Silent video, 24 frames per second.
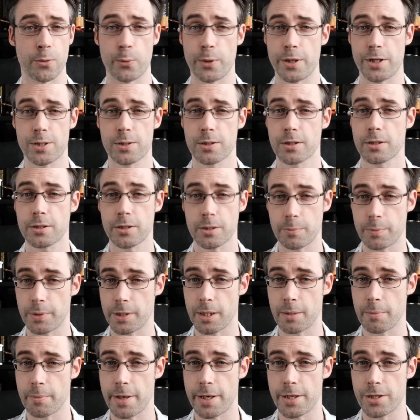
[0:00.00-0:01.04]
which could be
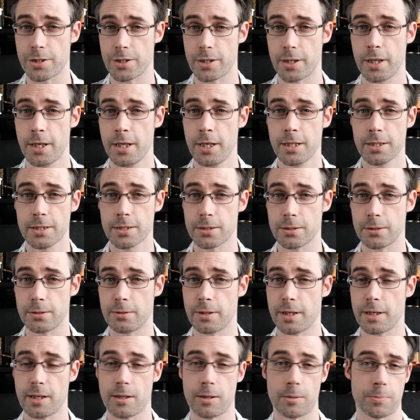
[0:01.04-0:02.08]
a measure to
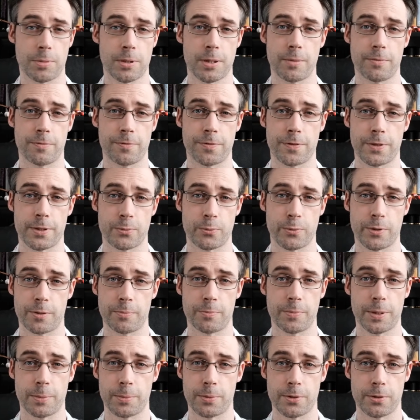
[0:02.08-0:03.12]
help comfort with
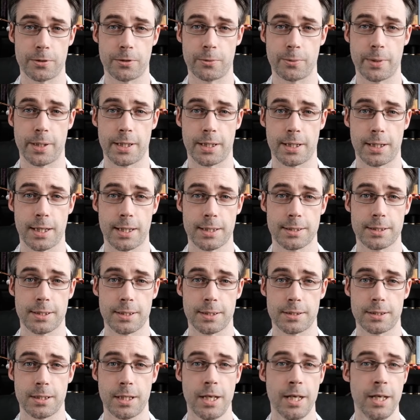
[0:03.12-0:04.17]
people who wear
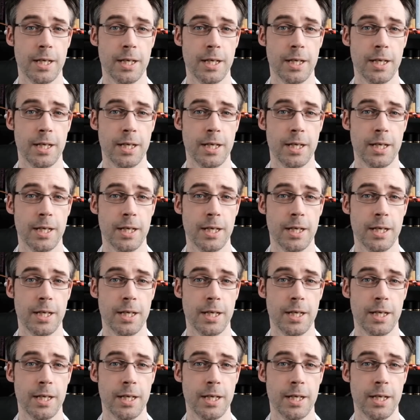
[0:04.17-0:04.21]
glasses.